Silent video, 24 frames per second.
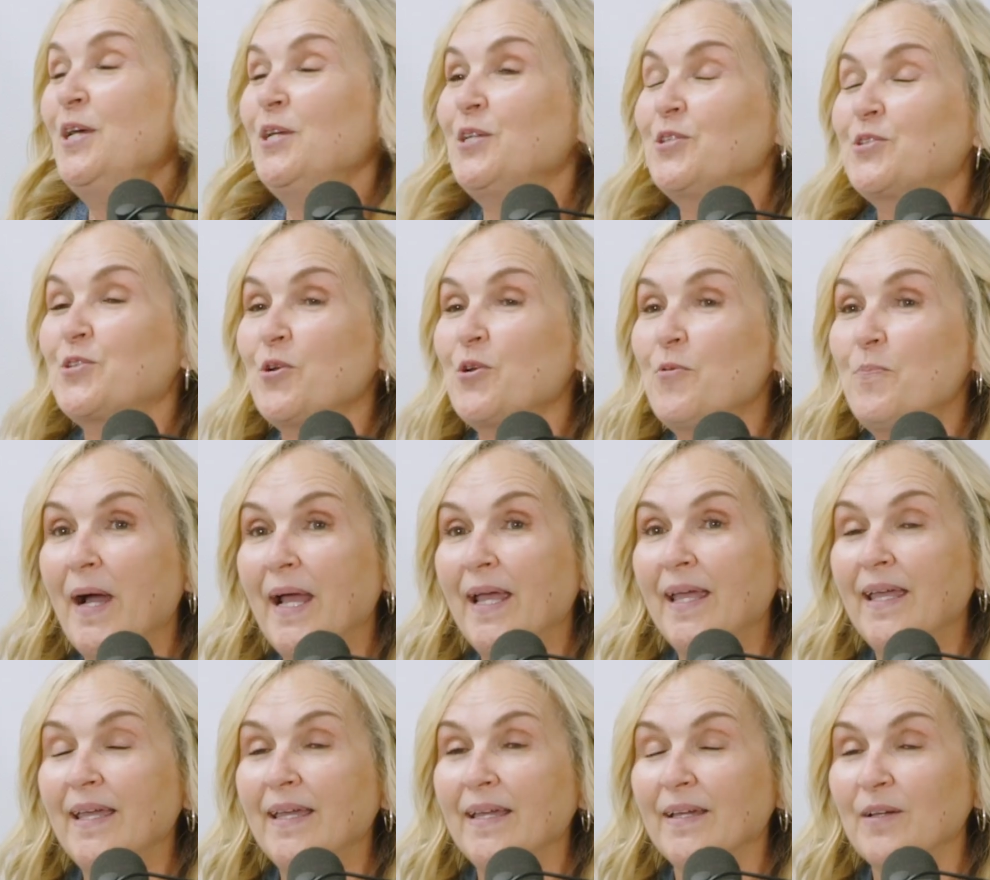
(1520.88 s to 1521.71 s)
So
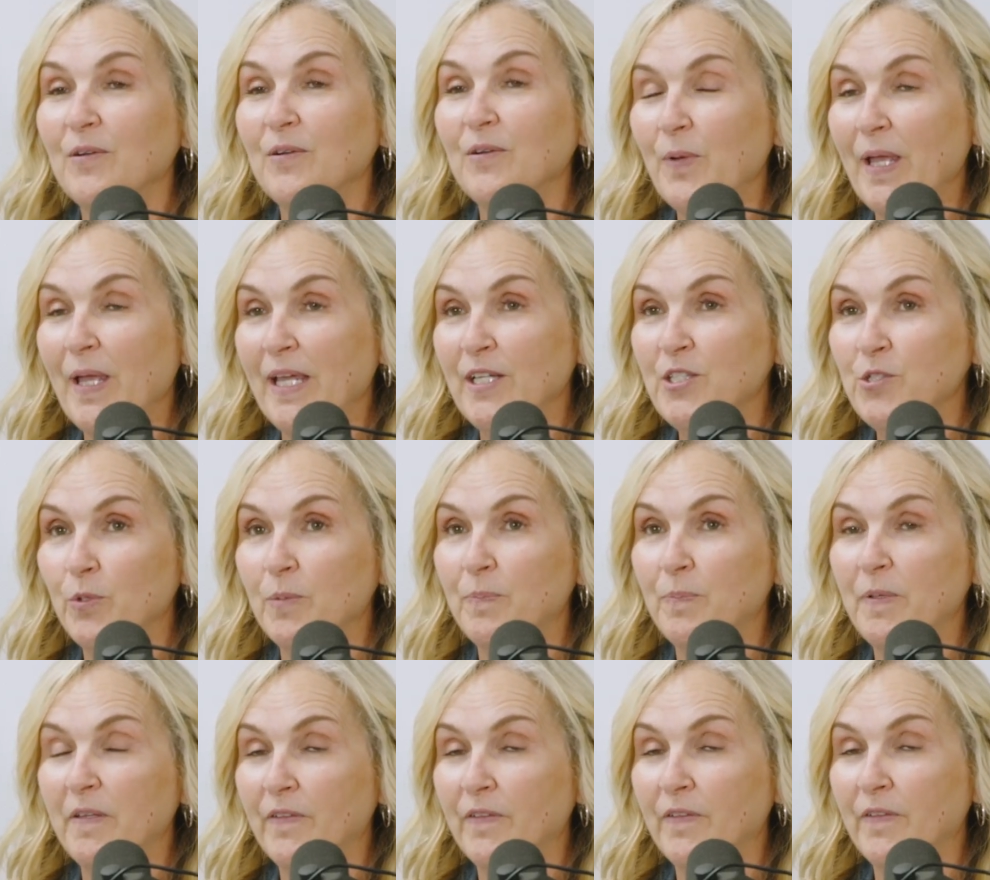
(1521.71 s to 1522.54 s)
my answer
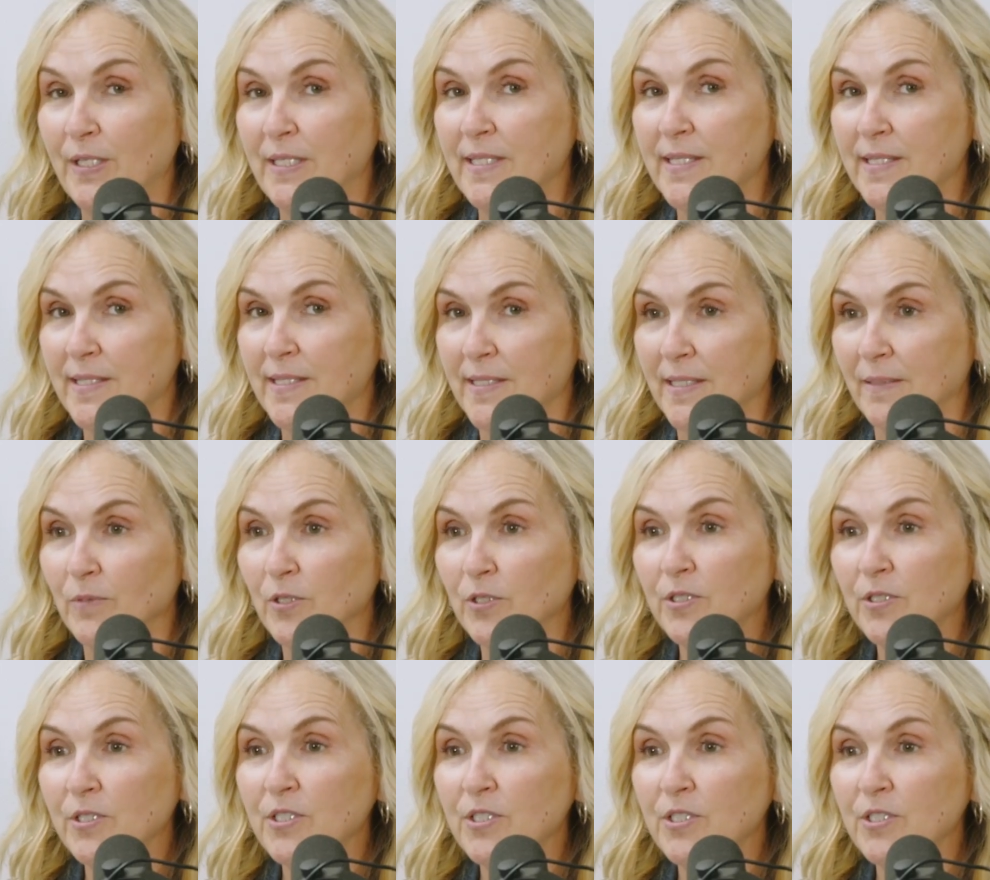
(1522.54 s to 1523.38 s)
would be very
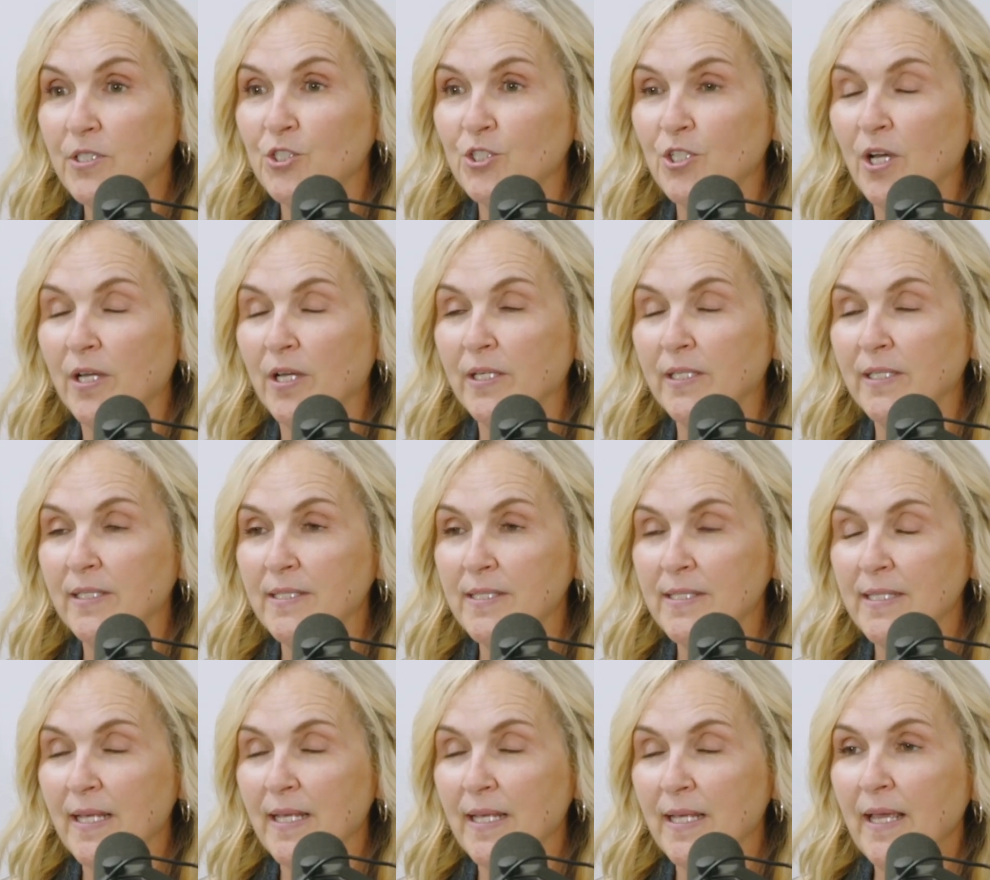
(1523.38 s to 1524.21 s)
similar to
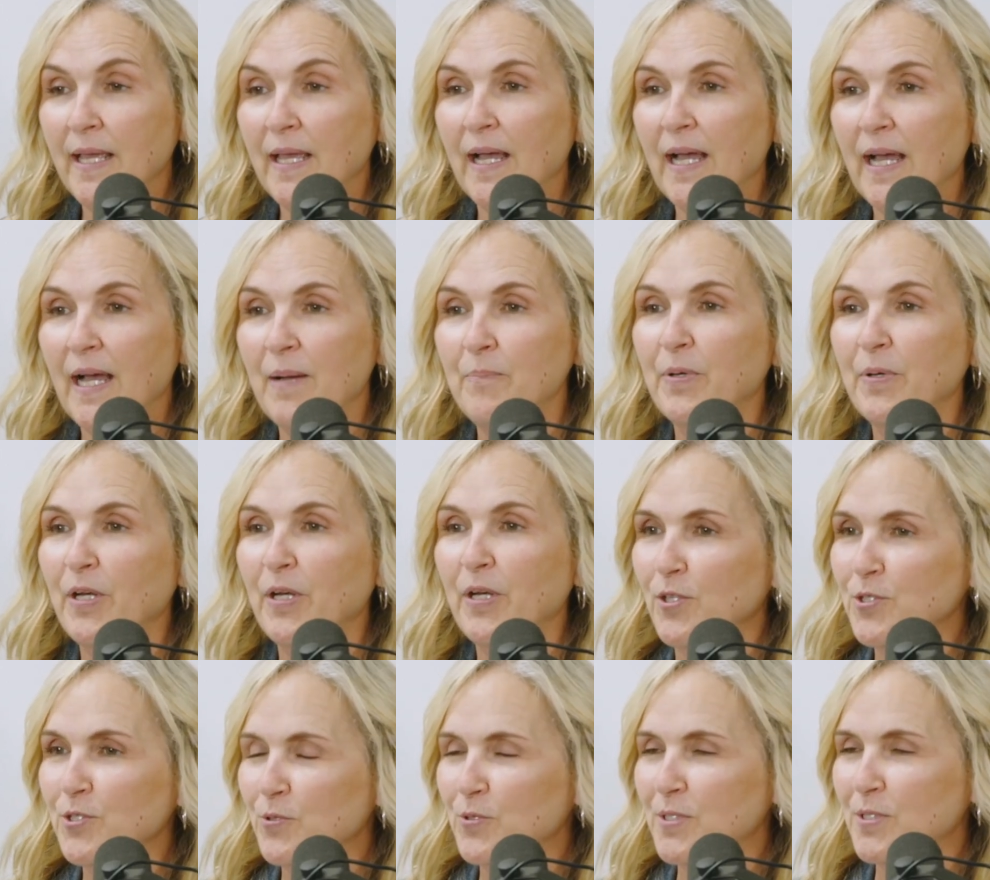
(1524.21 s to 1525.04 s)
Shauna's, but
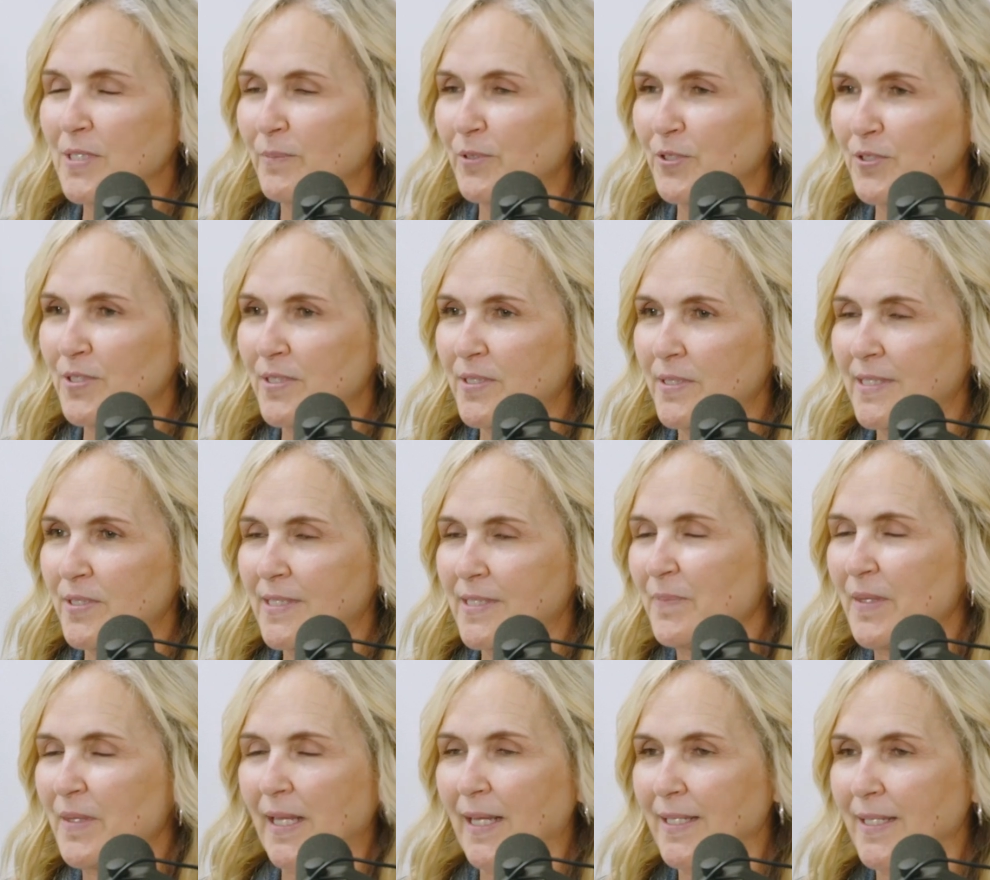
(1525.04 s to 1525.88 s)
also similar to
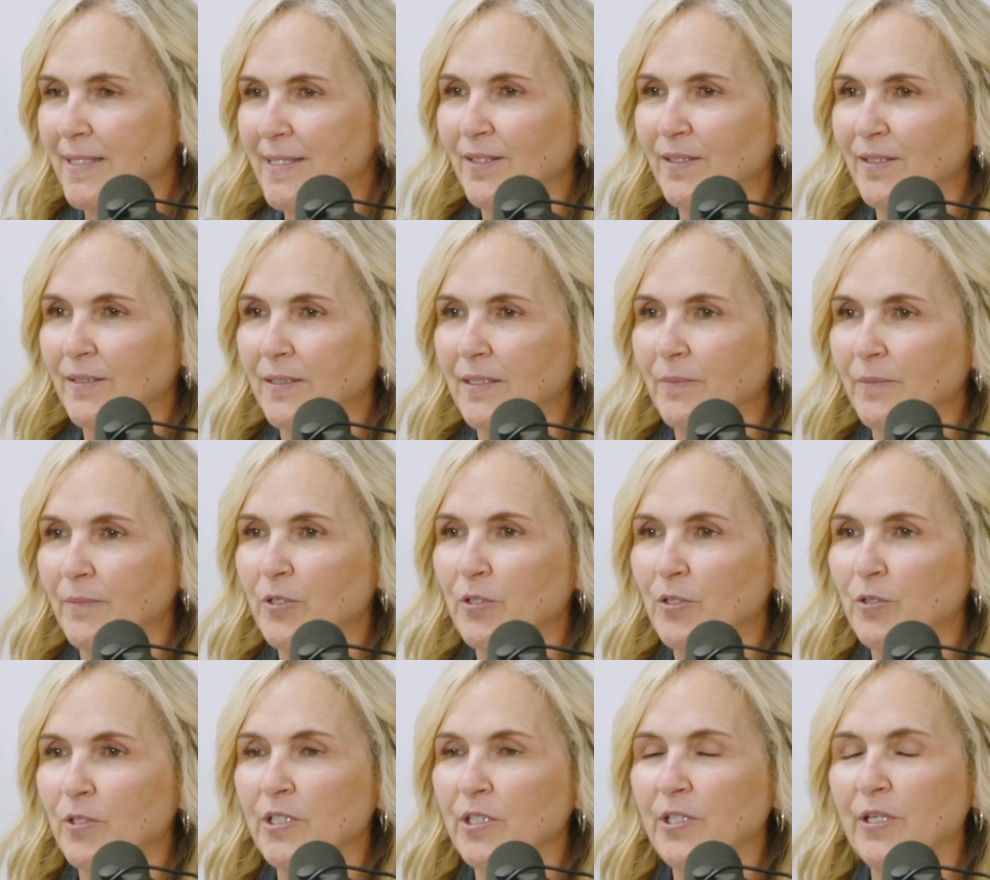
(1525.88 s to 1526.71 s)
something I said a little
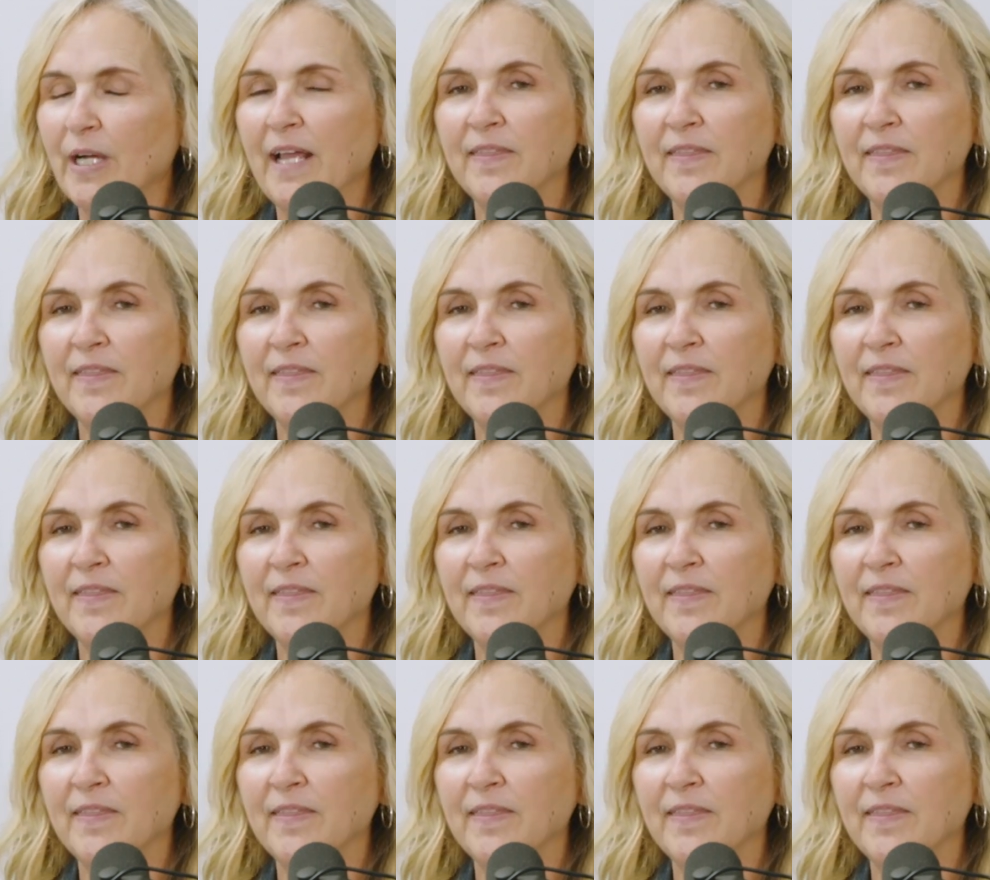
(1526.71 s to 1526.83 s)
bit earlier.